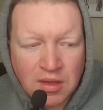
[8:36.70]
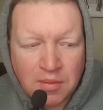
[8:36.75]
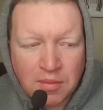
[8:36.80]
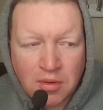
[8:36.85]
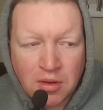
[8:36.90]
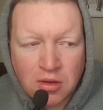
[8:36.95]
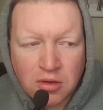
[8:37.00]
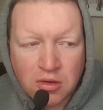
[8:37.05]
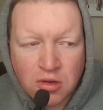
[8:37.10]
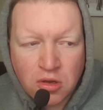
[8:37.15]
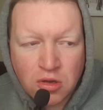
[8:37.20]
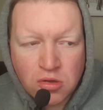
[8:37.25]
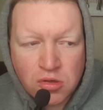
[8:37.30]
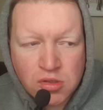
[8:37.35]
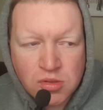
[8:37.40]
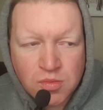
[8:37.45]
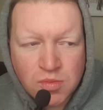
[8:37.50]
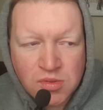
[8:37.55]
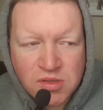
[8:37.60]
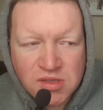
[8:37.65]
Let me look at
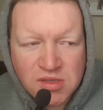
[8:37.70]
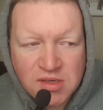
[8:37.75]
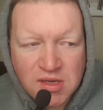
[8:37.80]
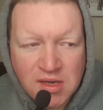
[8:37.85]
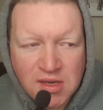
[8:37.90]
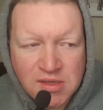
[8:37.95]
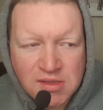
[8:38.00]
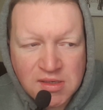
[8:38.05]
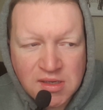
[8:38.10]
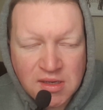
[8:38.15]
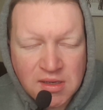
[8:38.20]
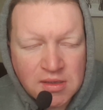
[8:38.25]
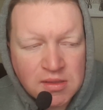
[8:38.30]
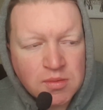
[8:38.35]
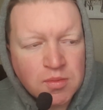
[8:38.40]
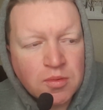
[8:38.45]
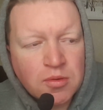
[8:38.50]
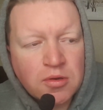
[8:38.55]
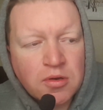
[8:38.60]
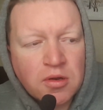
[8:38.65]
Usman's
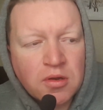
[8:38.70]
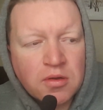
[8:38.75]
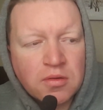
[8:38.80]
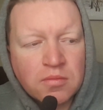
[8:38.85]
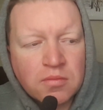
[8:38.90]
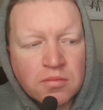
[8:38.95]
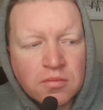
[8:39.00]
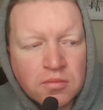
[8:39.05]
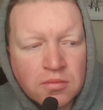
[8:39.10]
details, but not